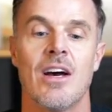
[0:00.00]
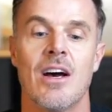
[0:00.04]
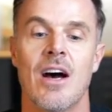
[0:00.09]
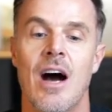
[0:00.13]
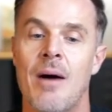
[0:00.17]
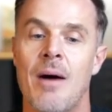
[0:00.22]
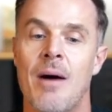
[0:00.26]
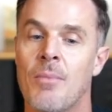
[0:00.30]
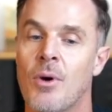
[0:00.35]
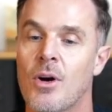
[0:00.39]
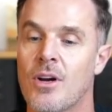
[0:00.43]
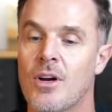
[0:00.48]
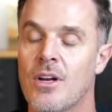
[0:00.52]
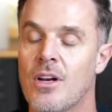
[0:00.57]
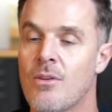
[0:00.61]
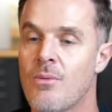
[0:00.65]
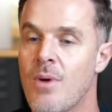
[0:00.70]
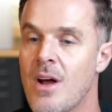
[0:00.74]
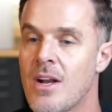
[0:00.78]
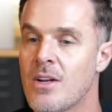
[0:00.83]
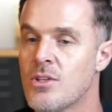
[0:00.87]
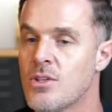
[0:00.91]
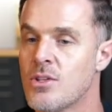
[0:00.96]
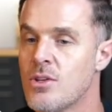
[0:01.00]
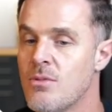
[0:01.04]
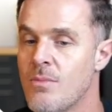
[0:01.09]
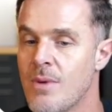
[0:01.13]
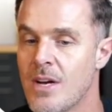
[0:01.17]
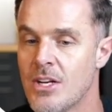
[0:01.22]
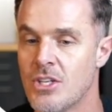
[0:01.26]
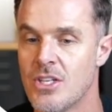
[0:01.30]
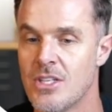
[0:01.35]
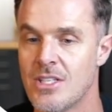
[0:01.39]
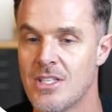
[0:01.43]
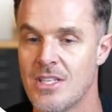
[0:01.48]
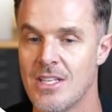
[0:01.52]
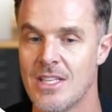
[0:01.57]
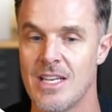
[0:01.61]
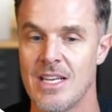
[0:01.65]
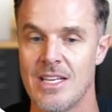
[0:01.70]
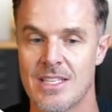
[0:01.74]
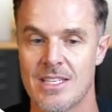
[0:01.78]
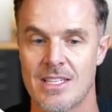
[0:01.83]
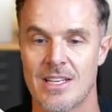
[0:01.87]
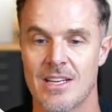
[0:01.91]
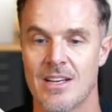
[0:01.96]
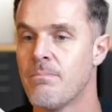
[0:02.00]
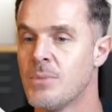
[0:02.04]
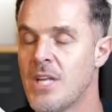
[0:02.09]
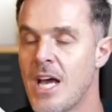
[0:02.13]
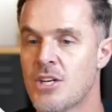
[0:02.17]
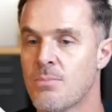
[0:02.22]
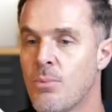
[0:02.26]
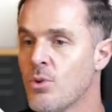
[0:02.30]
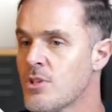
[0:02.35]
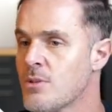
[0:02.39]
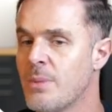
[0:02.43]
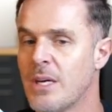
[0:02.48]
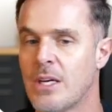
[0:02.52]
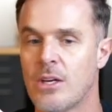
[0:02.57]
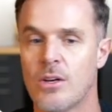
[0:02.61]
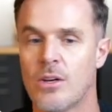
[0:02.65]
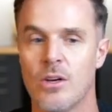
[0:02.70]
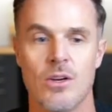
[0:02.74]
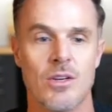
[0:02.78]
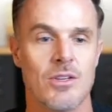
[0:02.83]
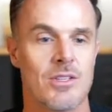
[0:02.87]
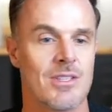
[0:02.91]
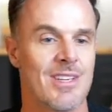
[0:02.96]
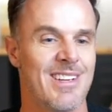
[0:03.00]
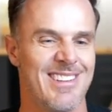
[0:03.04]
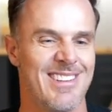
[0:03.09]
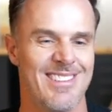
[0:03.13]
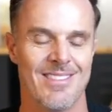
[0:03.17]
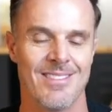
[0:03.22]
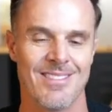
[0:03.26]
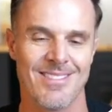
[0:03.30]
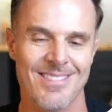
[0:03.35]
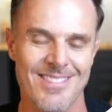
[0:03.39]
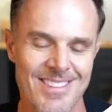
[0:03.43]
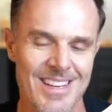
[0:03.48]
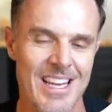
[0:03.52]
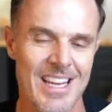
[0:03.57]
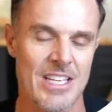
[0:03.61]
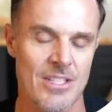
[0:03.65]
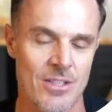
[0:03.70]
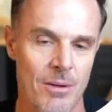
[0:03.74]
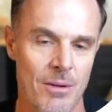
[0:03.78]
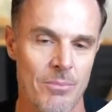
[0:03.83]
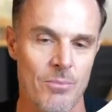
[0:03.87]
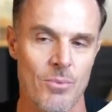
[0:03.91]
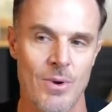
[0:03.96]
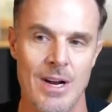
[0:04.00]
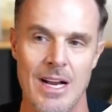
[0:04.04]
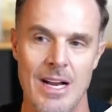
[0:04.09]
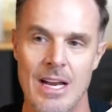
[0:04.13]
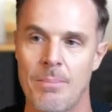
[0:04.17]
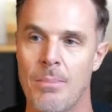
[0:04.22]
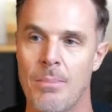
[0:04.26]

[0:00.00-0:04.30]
I'm not going to run too much into these dashboards because it's not really